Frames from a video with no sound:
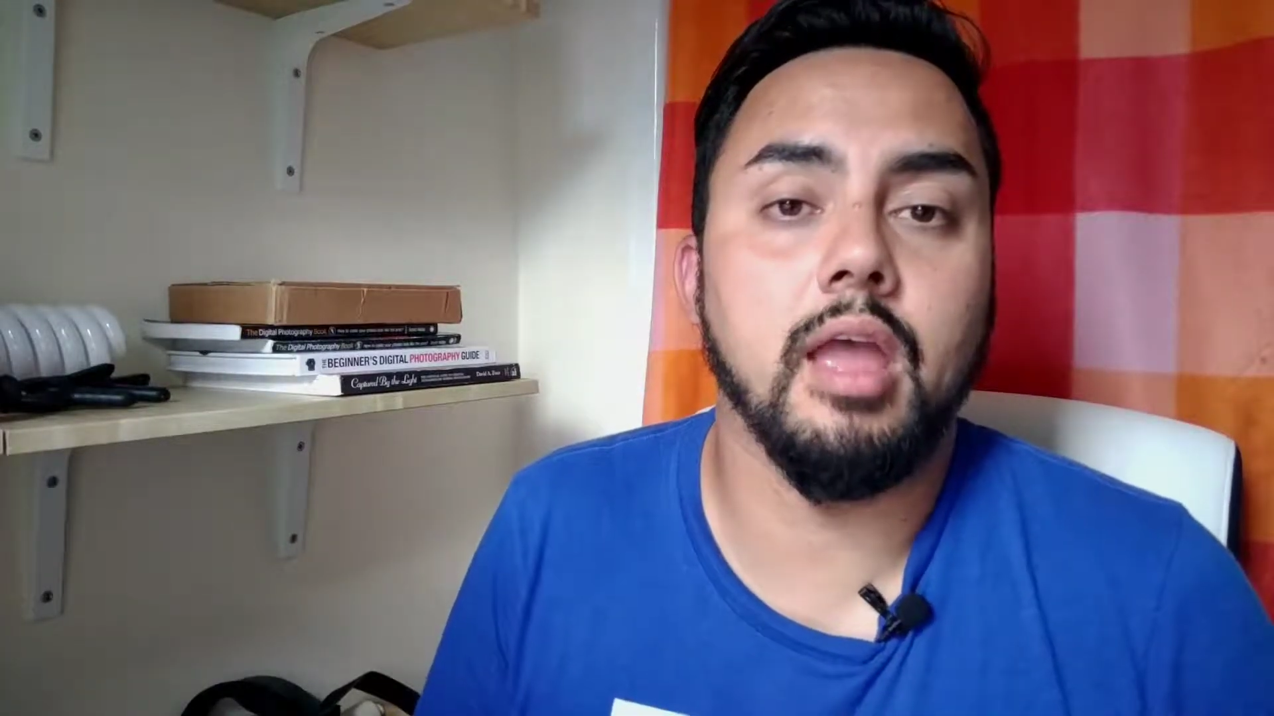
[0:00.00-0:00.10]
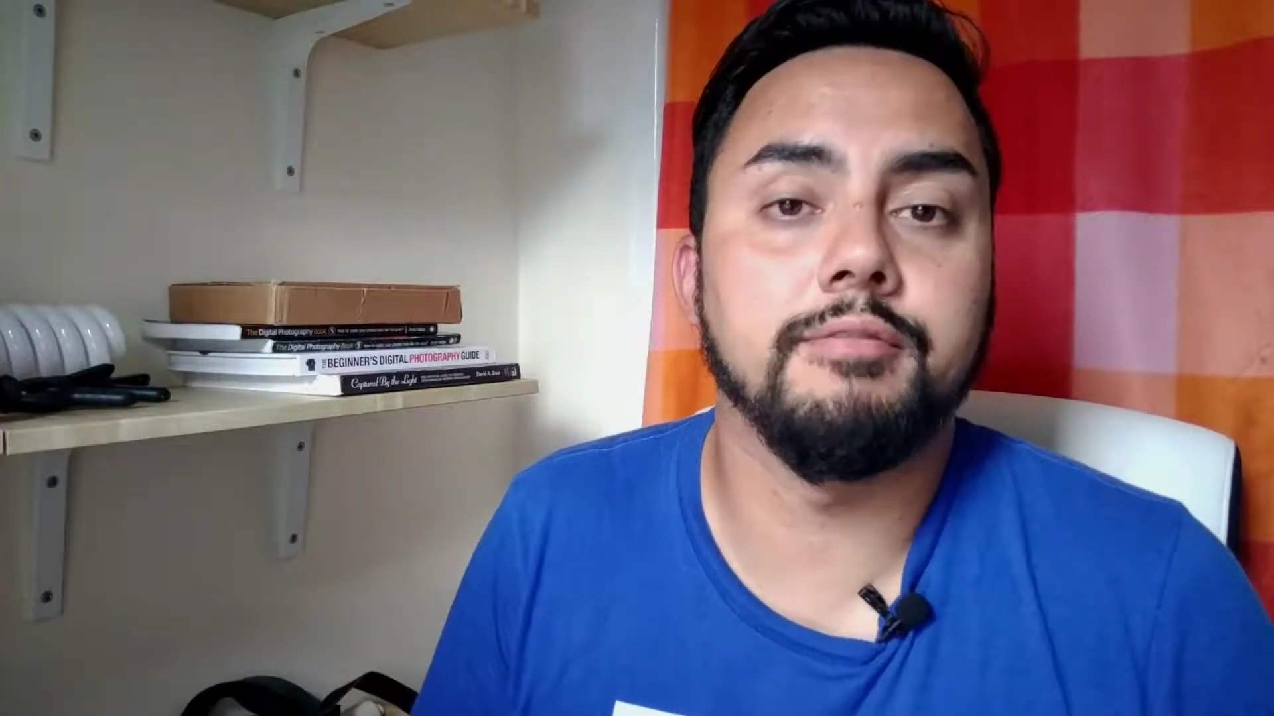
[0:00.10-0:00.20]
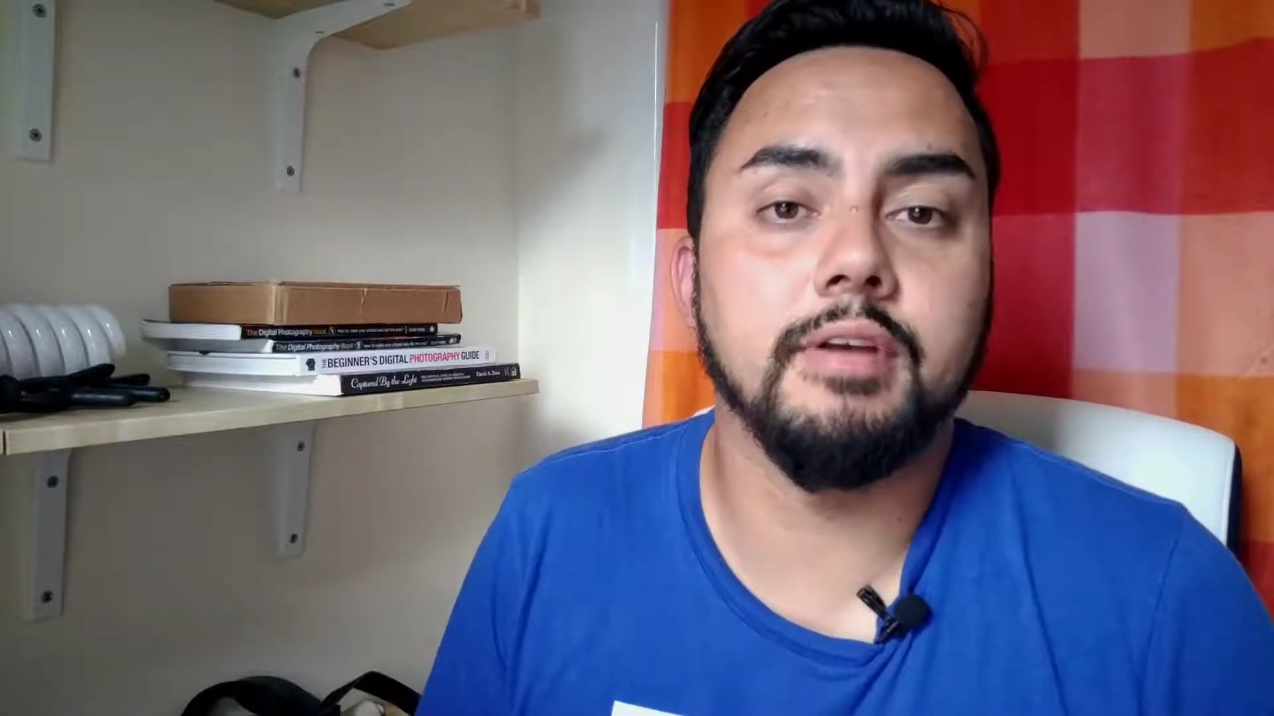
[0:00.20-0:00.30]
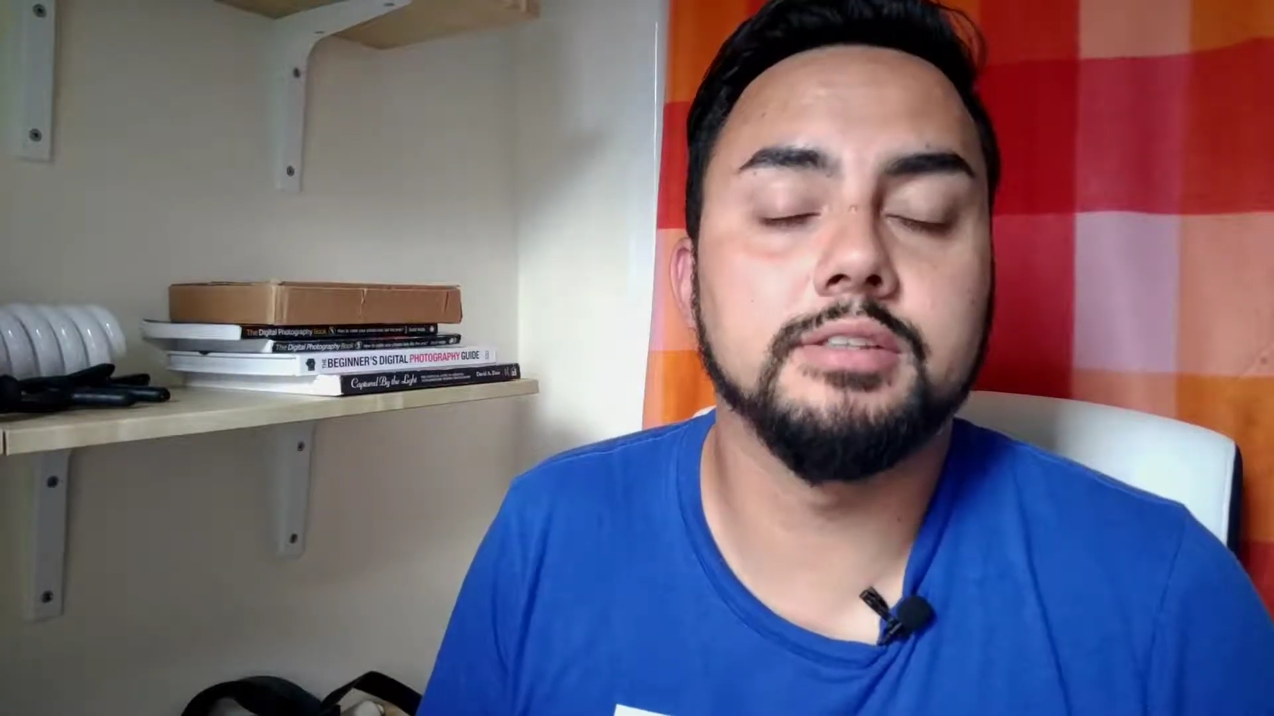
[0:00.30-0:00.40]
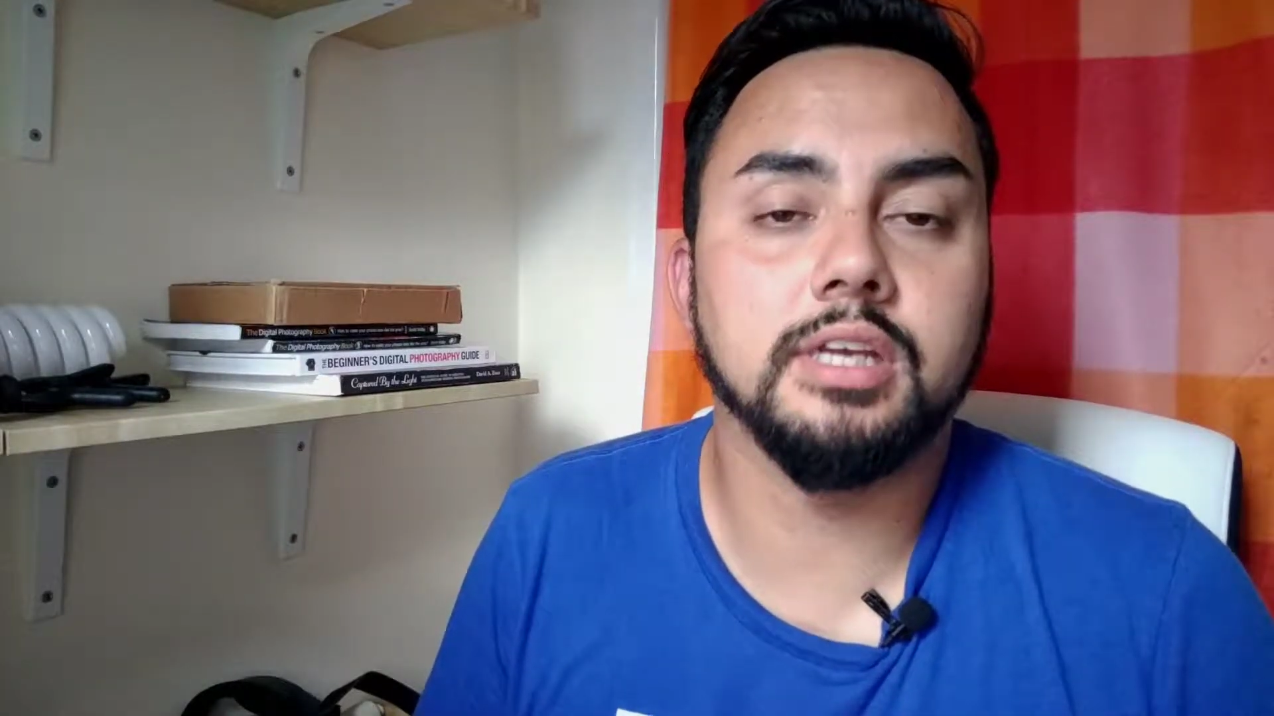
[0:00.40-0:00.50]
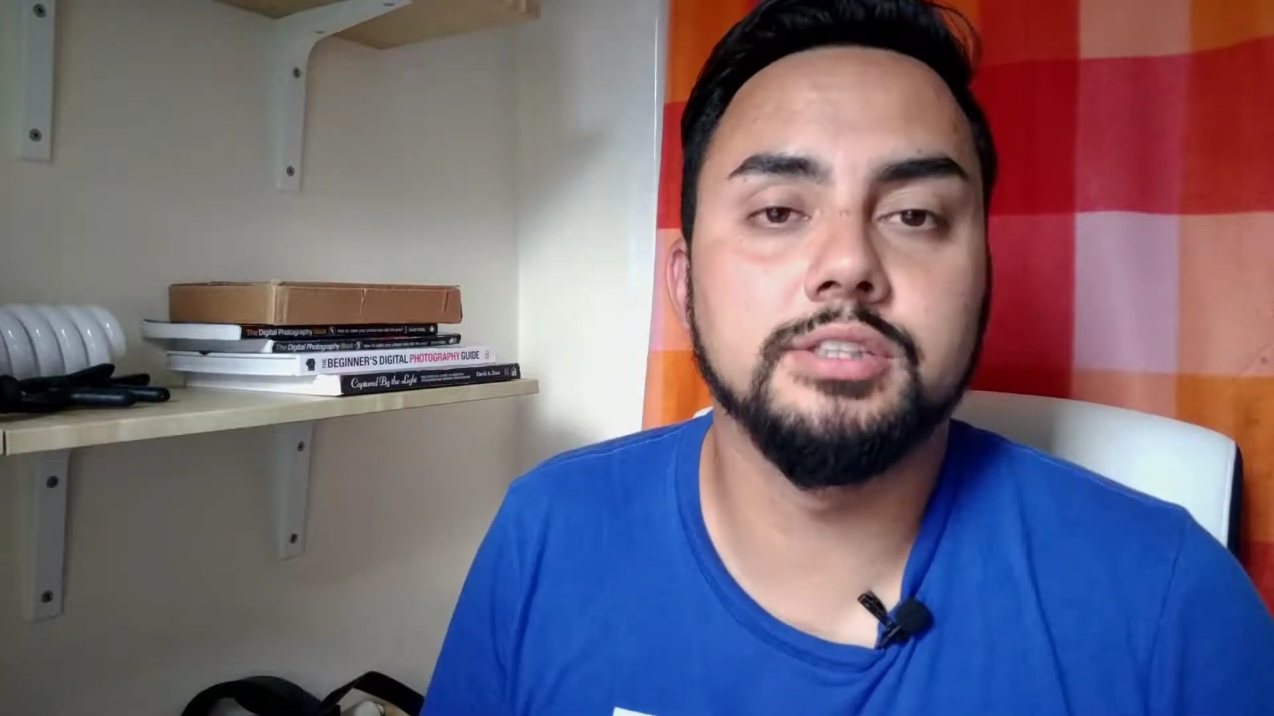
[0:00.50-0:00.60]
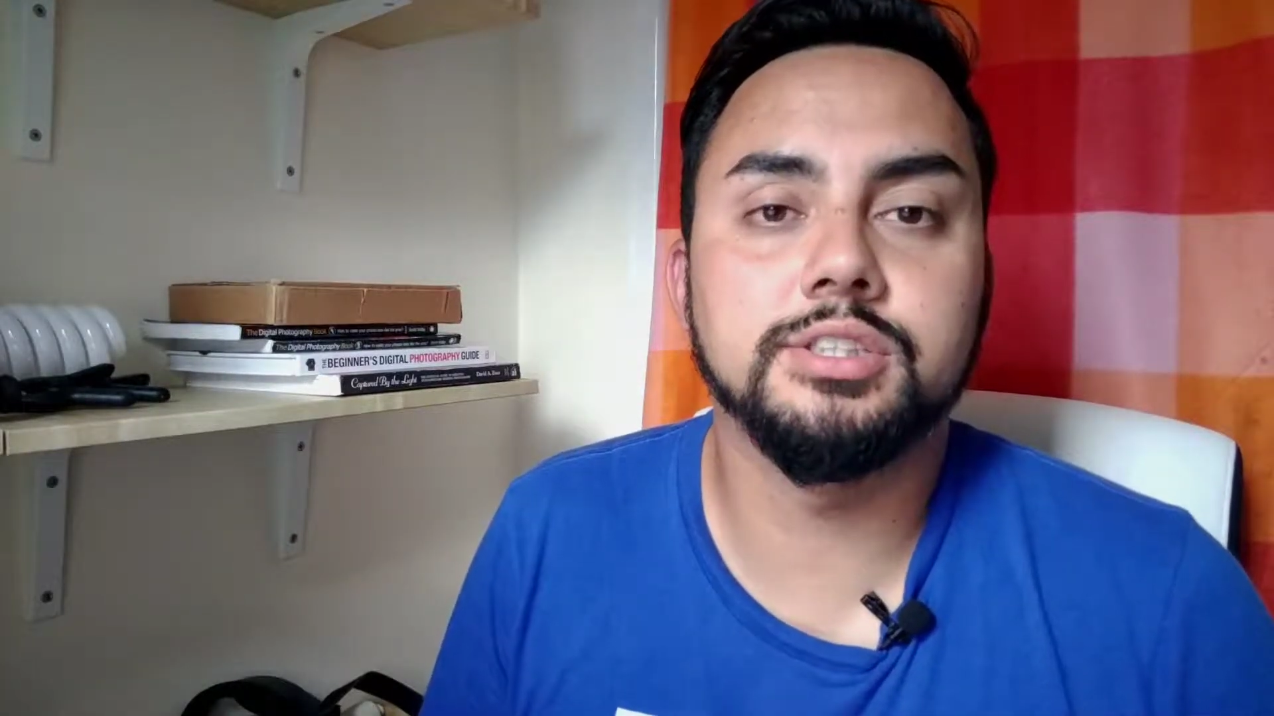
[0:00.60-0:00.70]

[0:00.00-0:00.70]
a photo